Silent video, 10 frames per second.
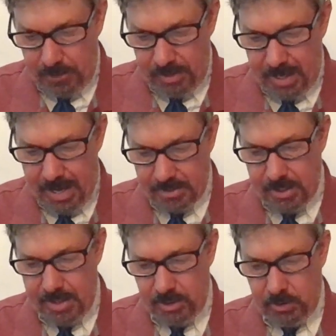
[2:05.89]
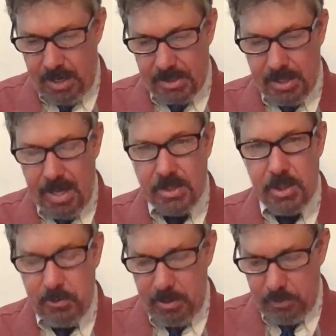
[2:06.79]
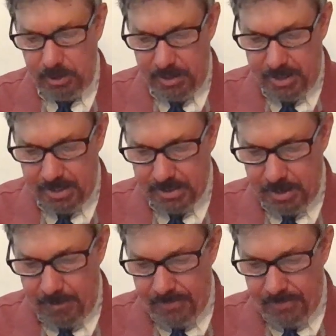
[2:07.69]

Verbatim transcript: the Antichrist as who he really is.